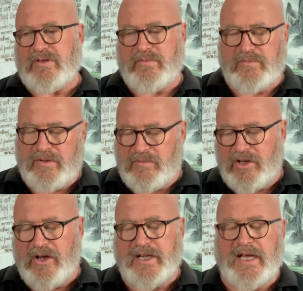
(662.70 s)
I'm
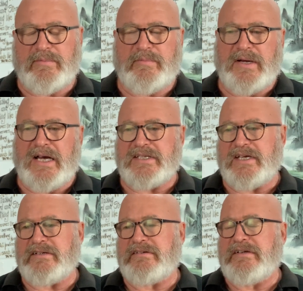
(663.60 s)
lining up a
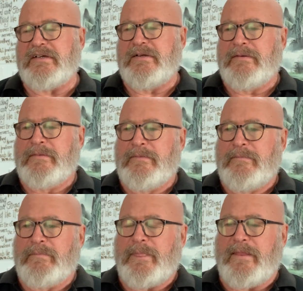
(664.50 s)
partner
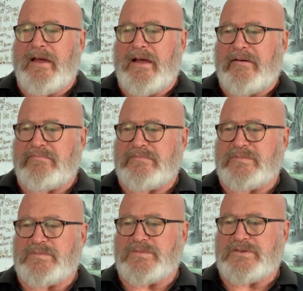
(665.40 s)

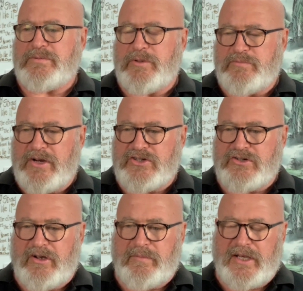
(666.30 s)
to put pressure
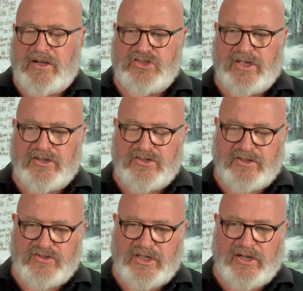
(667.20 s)
on me, and I'll show
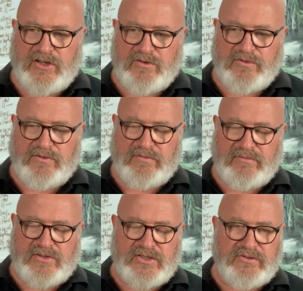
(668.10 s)
you
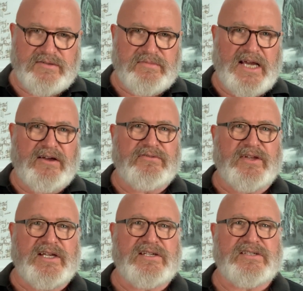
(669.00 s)
Siu Nim Tau
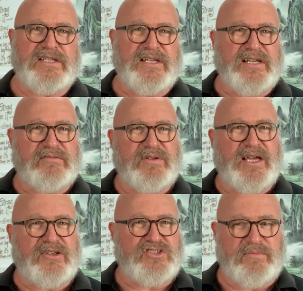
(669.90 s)
things, and then
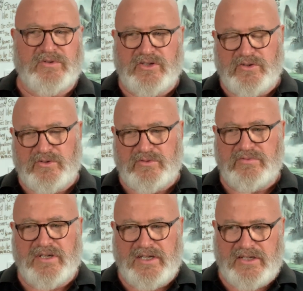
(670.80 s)
how CHU
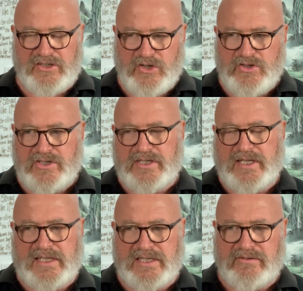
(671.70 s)
uses
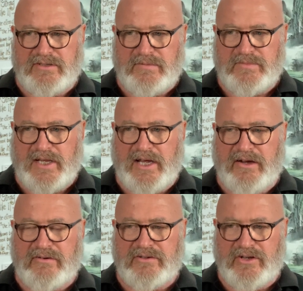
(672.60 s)
that Siu Nim
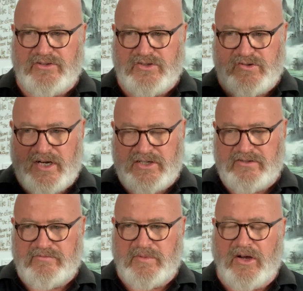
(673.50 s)
Tau
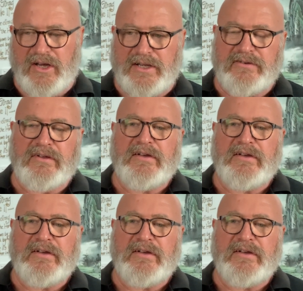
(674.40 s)
concentration of mind,